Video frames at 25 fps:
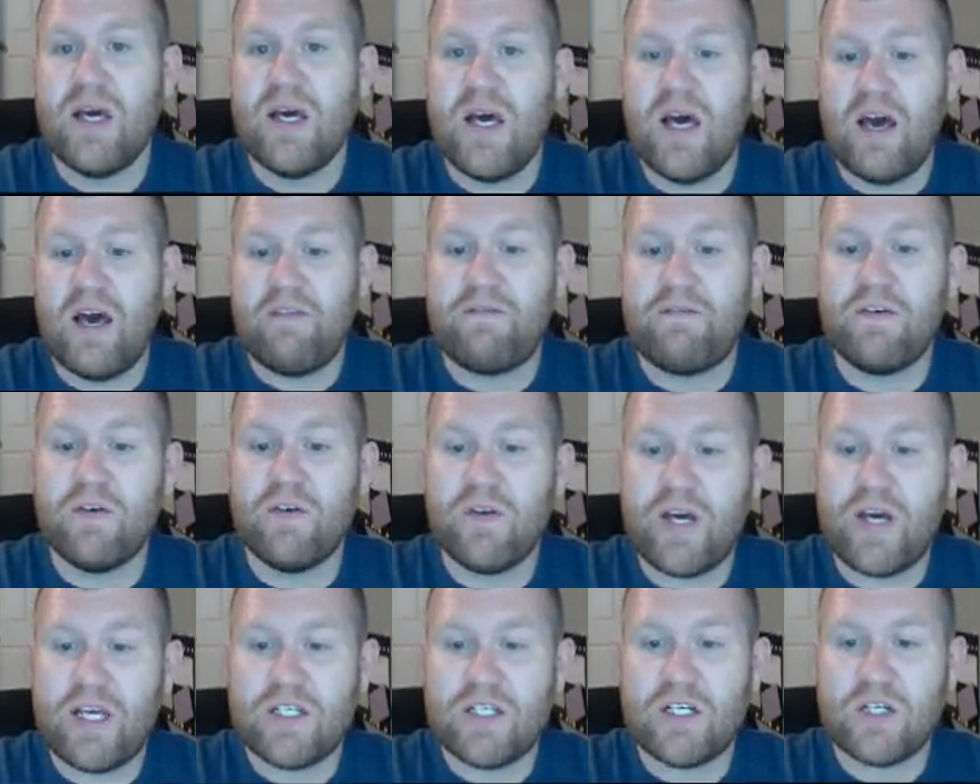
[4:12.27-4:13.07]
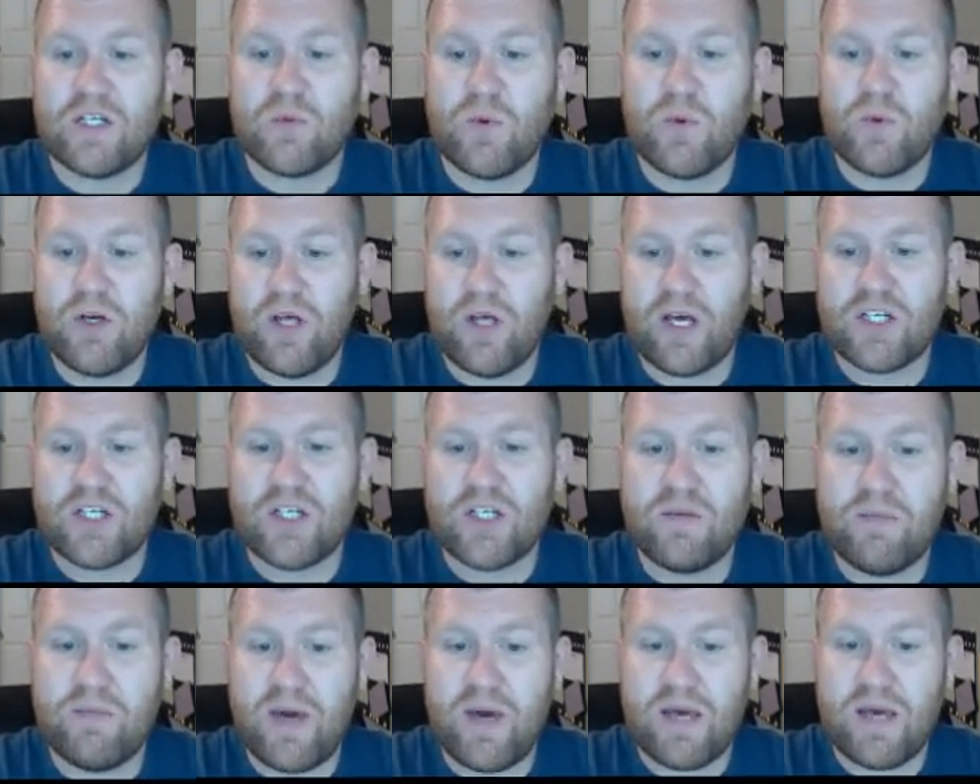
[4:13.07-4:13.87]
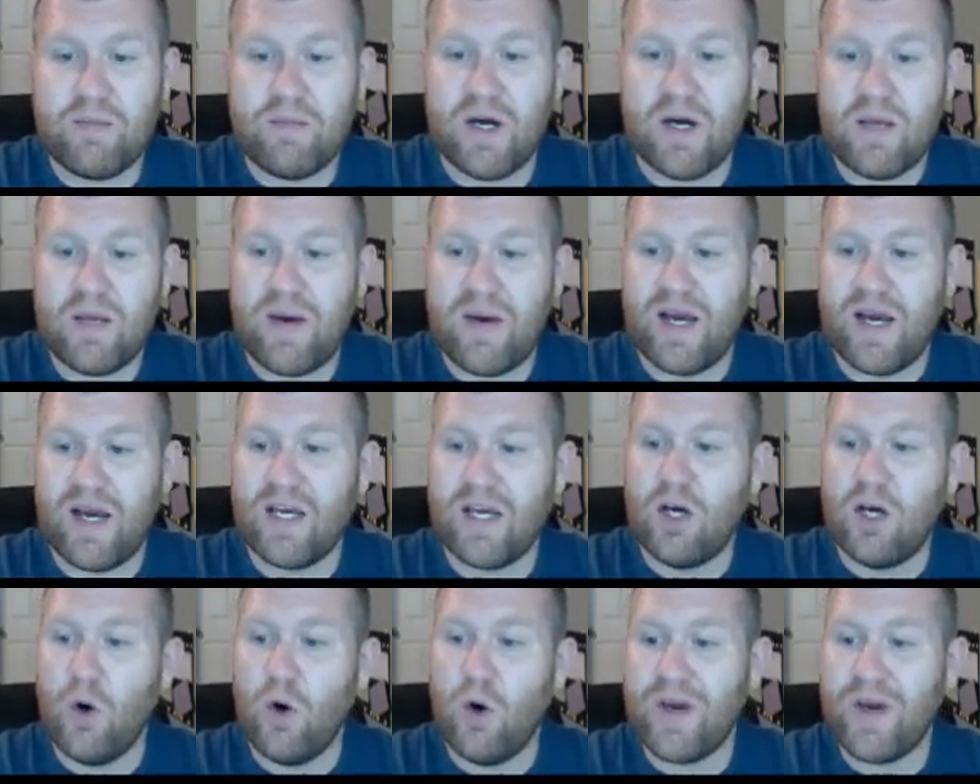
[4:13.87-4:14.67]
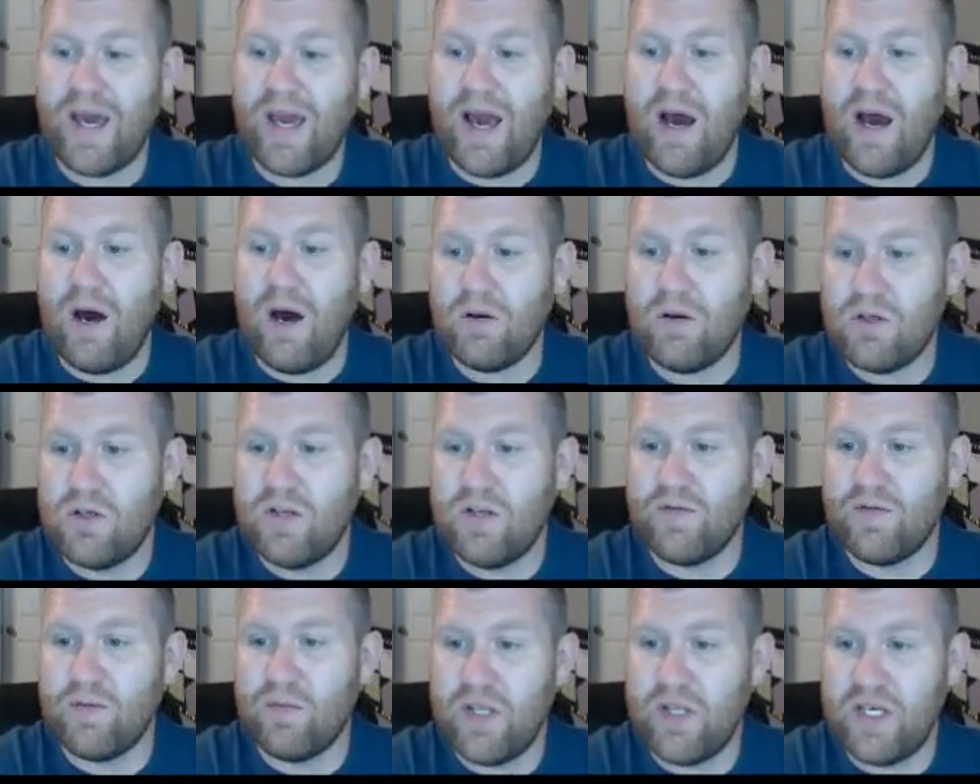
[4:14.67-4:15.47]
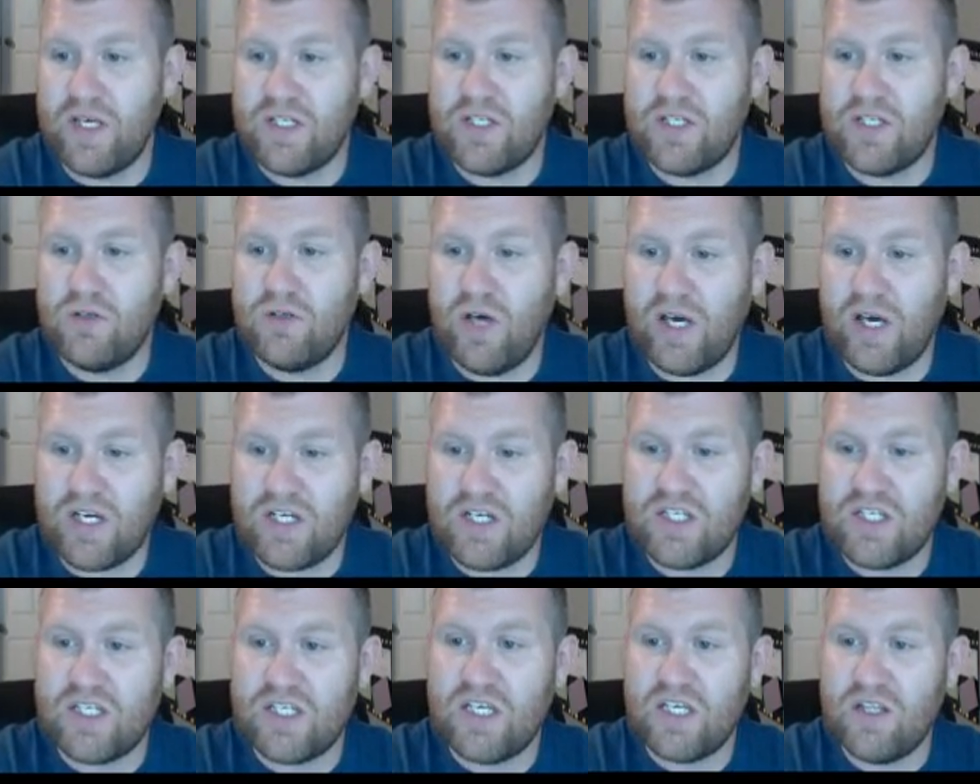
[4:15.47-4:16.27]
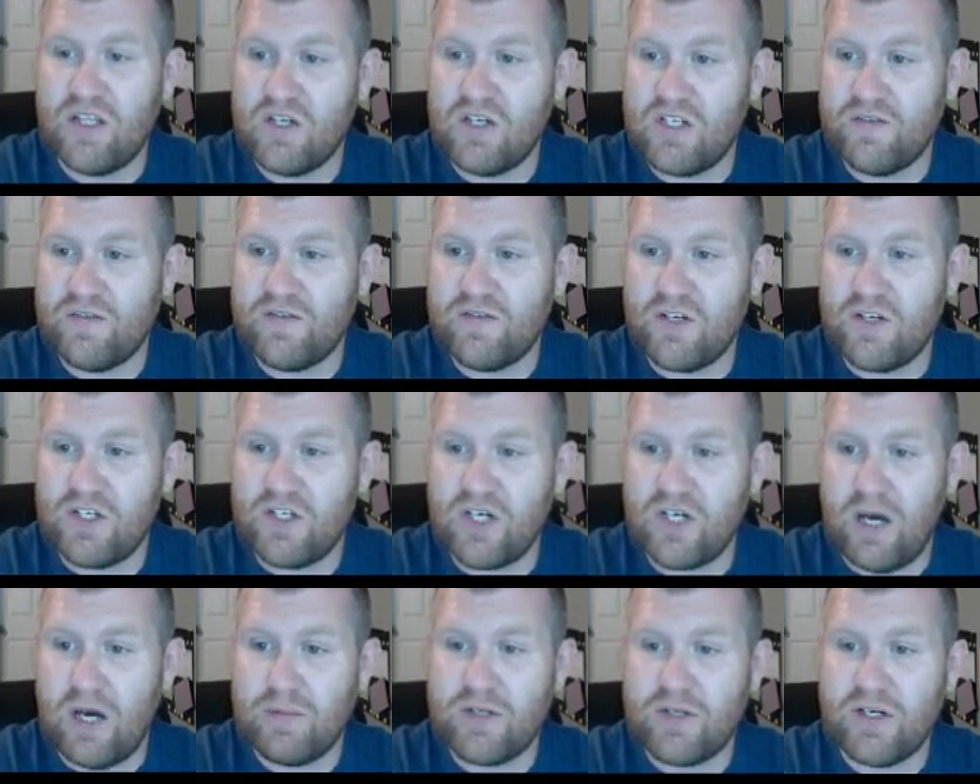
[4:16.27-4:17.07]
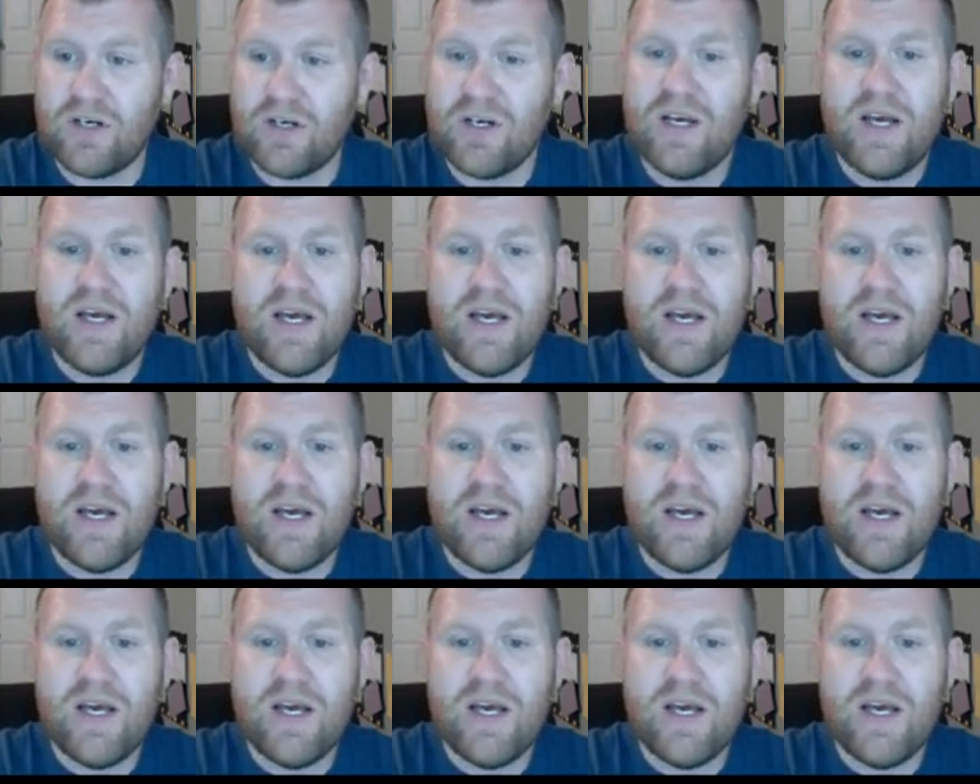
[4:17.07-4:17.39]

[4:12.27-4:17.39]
A Field Agent is where you'll actually make money by going out to different places. You'll actually see there's different jobs here.